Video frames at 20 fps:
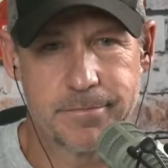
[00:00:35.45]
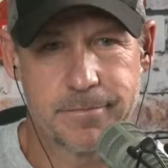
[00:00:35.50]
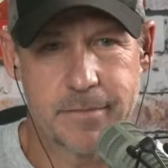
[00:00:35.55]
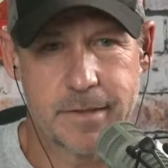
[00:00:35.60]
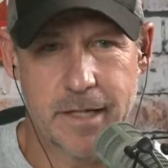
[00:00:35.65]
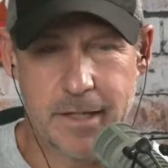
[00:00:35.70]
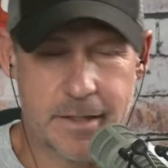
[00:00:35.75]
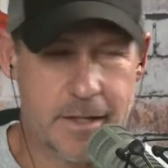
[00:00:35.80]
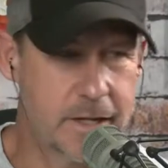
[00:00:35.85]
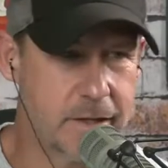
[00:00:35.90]

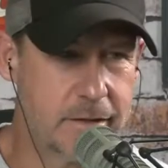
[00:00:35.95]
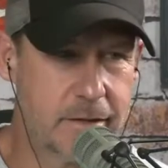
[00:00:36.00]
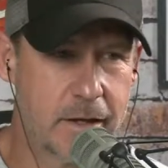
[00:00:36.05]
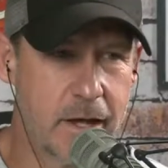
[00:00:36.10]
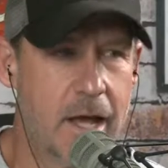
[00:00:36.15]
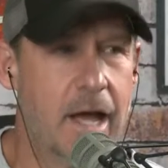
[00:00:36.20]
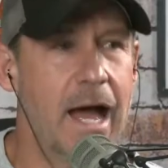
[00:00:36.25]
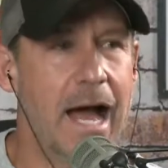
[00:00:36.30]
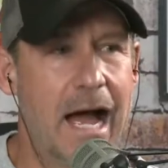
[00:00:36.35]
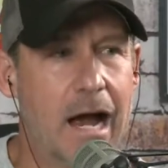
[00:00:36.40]
It didn't.
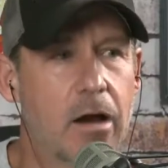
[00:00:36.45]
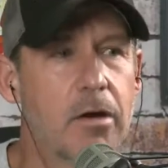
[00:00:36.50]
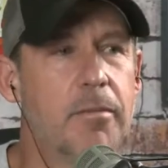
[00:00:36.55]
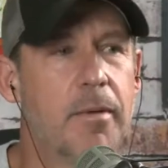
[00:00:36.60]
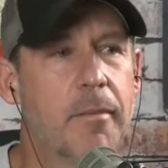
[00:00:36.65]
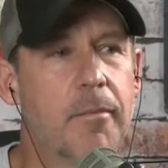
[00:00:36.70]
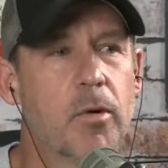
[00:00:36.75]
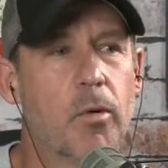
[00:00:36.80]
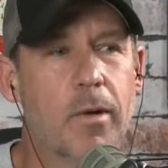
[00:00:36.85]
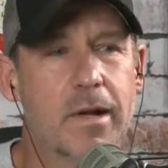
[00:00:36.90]
I
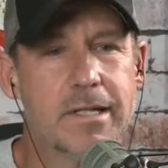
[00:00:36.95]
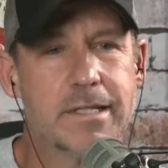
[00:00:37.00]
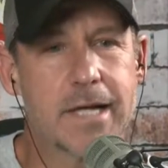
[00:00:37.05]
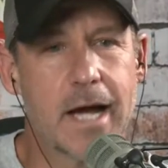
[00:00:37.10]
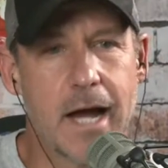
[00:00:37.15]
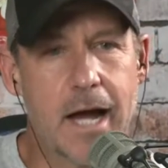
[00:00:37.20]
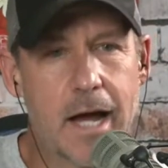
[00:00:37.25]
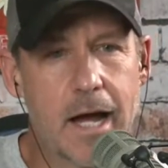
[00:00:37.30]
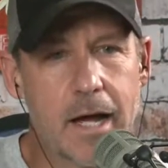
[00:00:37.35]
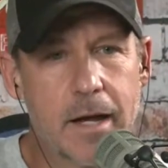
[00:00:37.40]
remember one
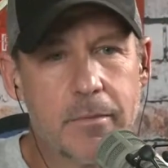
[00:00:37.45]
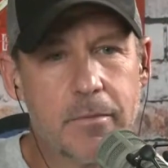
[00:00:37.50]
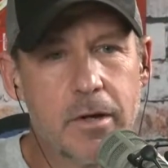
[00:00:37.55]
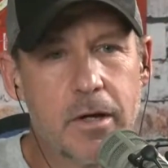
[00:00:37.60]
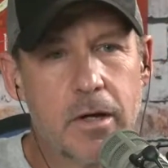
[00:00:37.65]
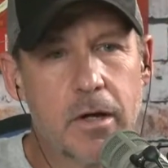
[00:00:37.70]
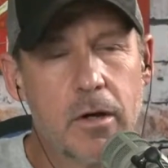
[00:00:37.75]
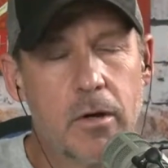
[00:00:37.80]
time